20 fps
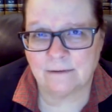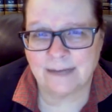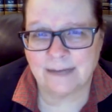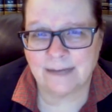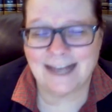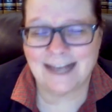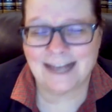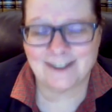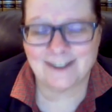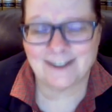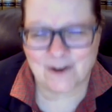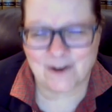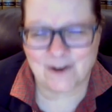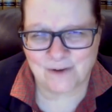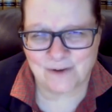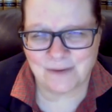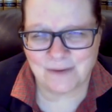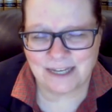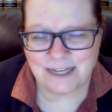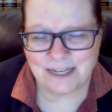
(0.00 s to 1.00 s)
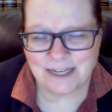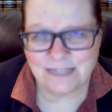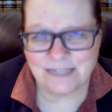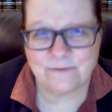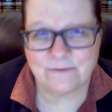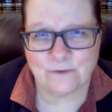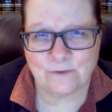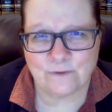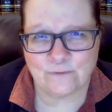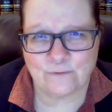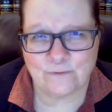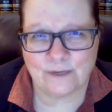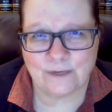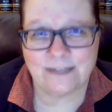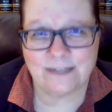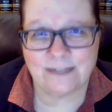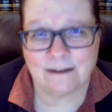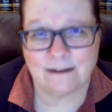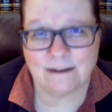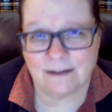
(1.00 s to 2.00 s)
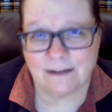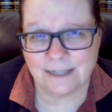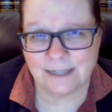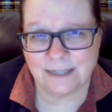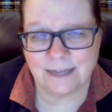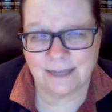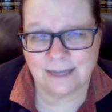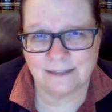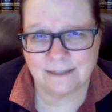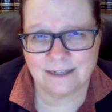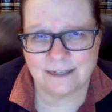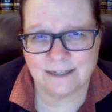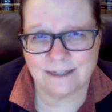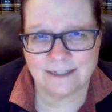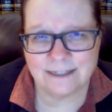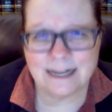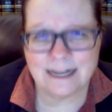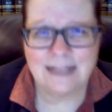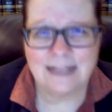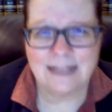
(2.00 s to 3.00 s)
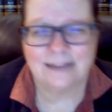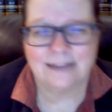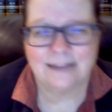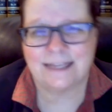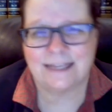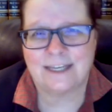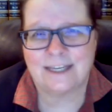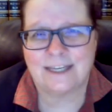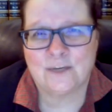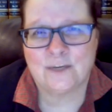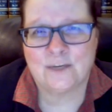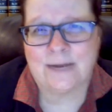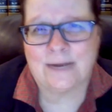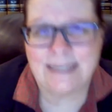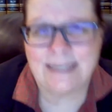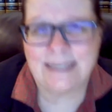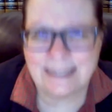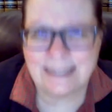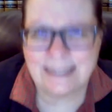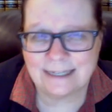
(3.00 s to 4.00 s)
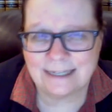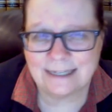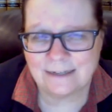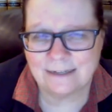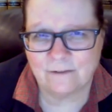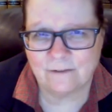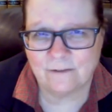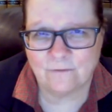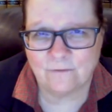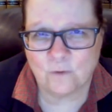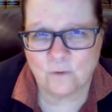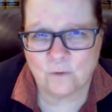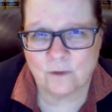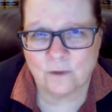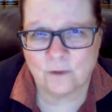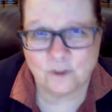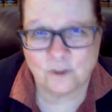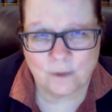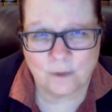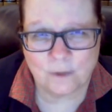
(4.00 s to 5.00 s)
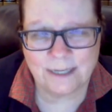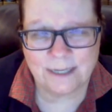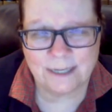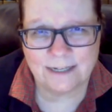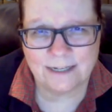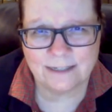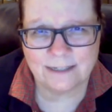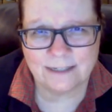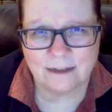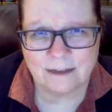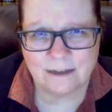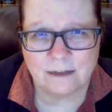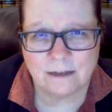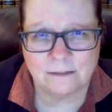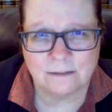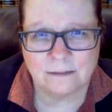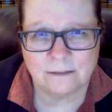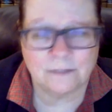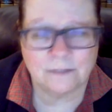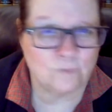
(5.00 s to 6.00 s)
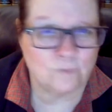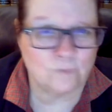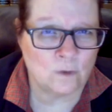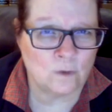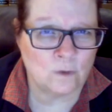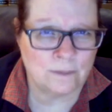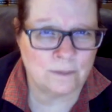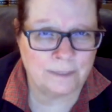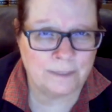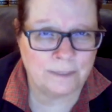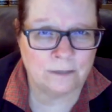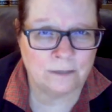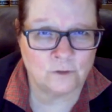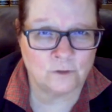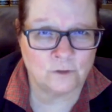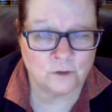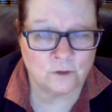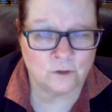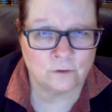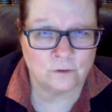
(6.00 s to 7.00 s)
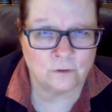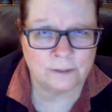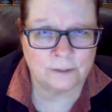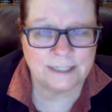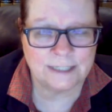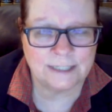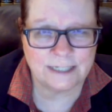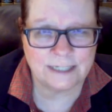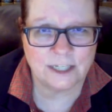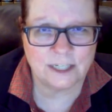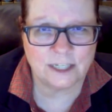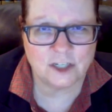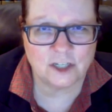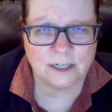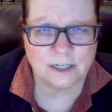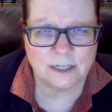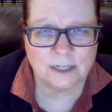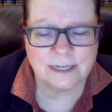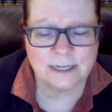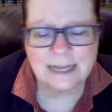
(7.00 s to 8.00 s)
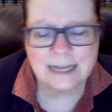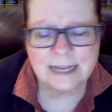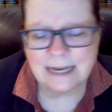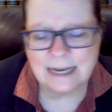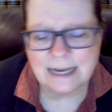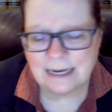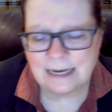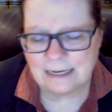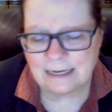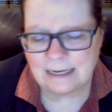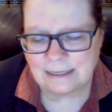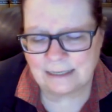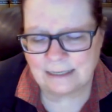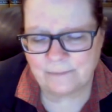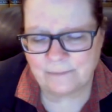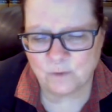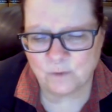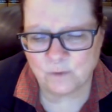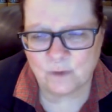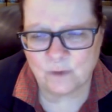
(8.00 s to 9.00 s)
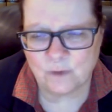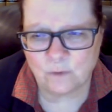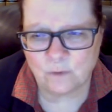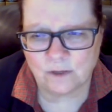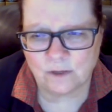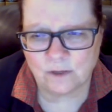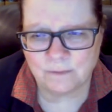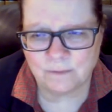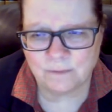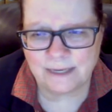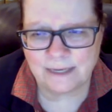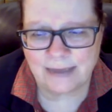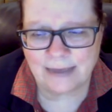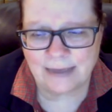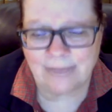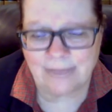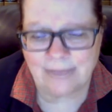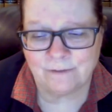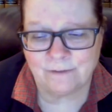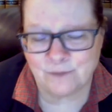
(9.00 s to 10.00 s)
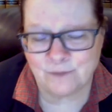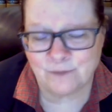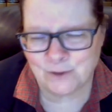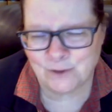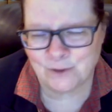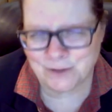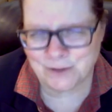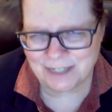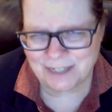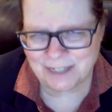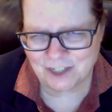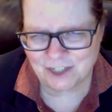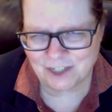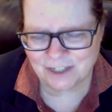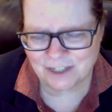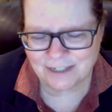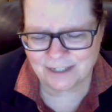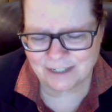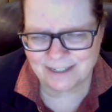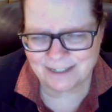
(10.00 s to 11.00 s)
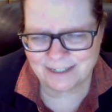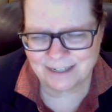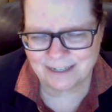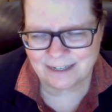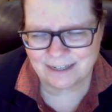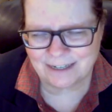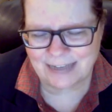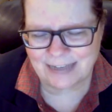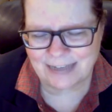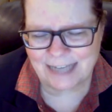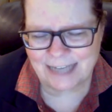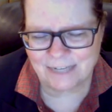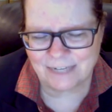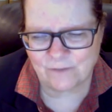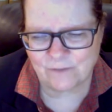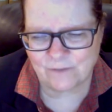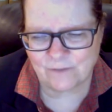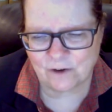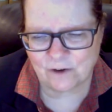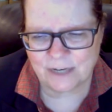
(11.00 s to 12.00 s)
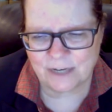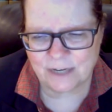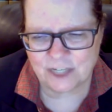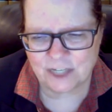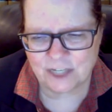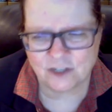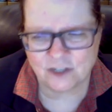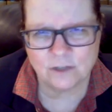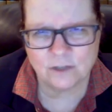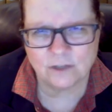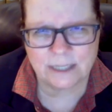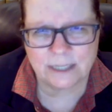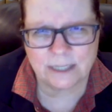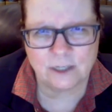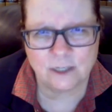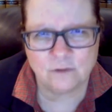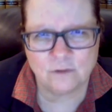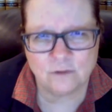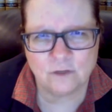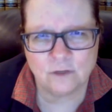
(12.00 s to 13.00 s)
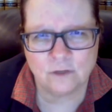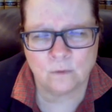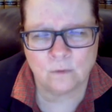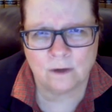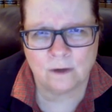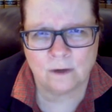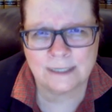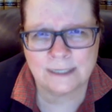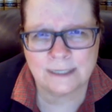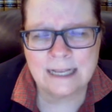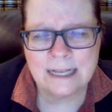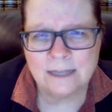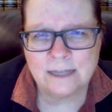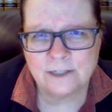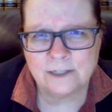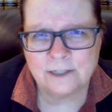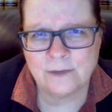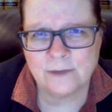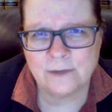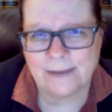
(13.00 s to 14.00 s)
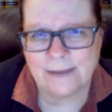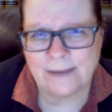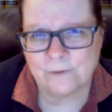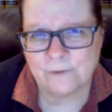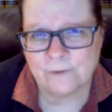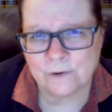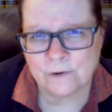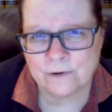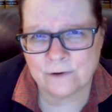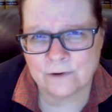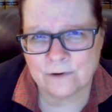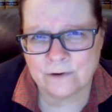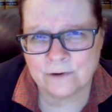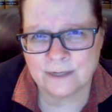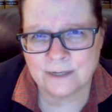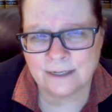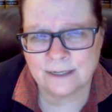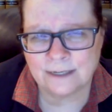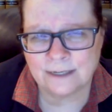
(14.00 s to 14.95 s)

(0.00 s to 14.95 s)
as always, feel free to contact us. Thank you again for joining us on the Florida Appeals Journal, this edition. We will be having future editions, and if there are issues that you do want to have heard